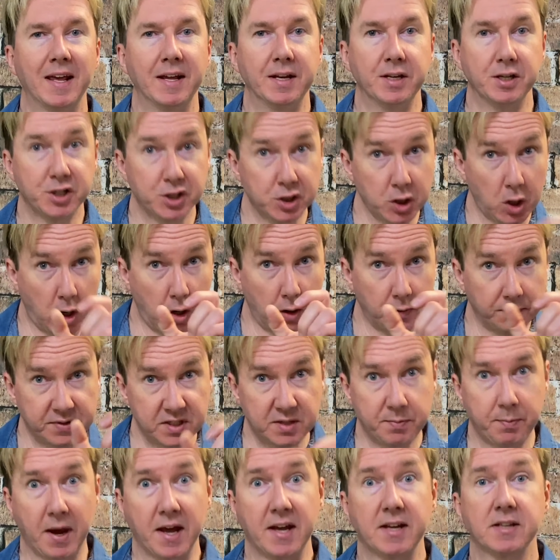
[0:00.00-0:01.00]
inch of
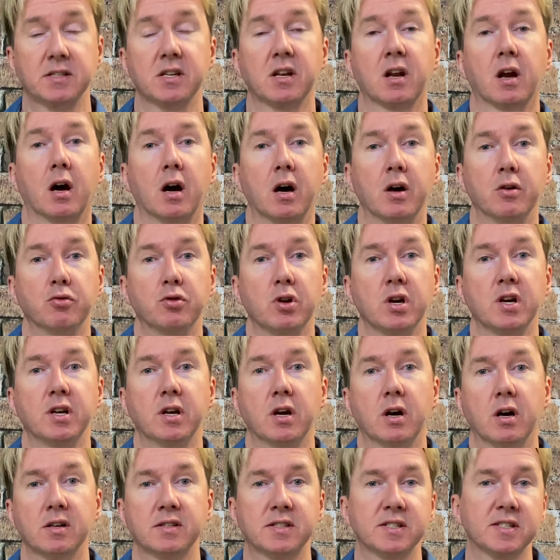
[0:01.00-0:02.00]
space at 100
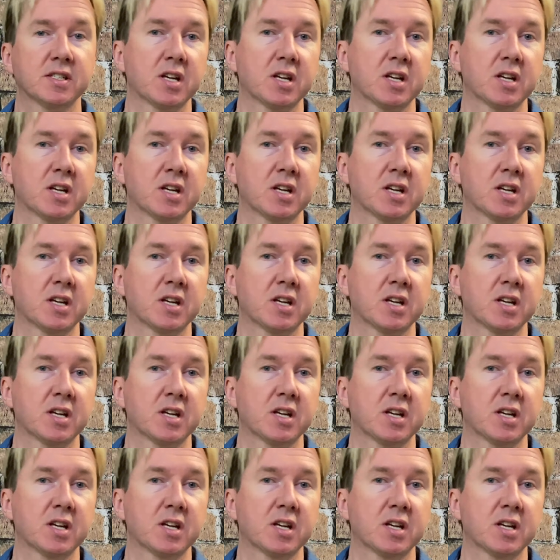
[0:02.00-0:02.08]
yards.